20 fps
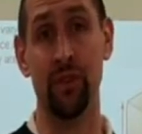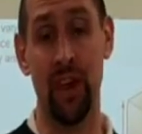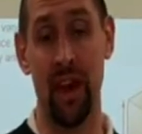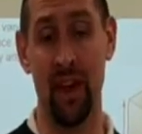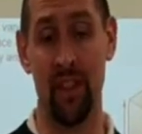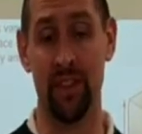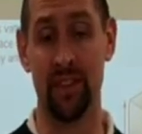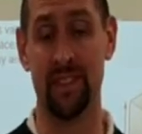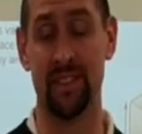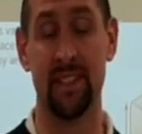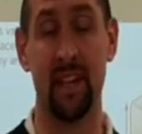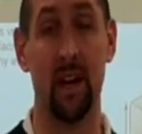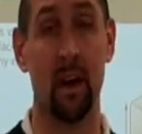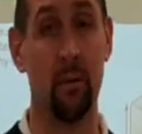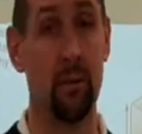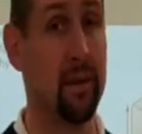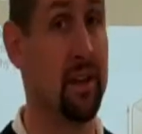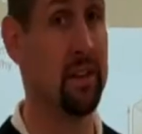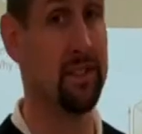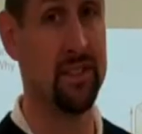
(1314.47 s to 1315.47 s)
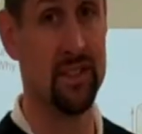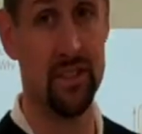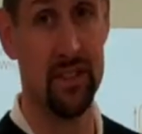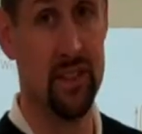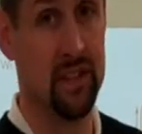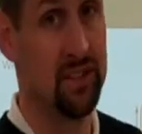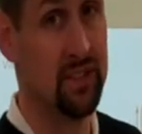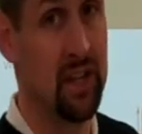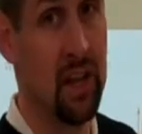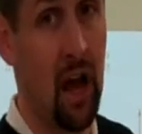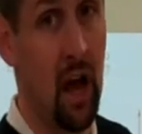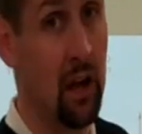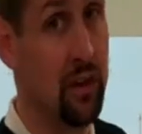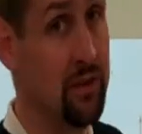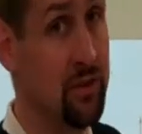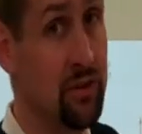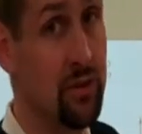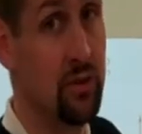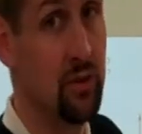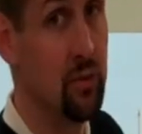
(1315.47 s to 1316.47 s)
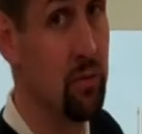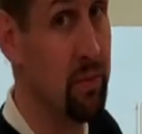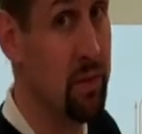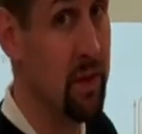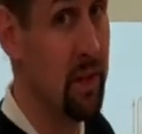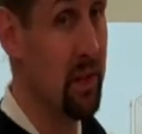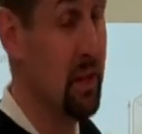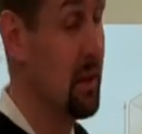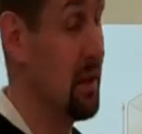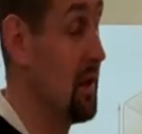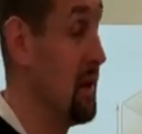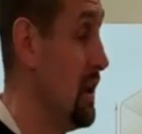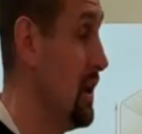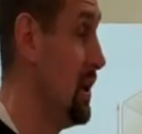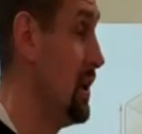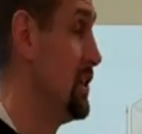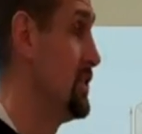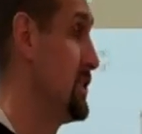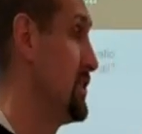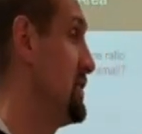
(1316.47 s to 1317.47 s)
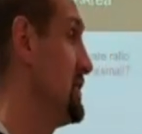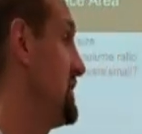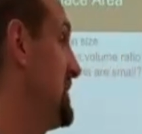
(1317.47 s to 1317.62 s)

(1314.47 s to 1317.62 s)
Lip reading: out of the cell because it's just gotten too big. So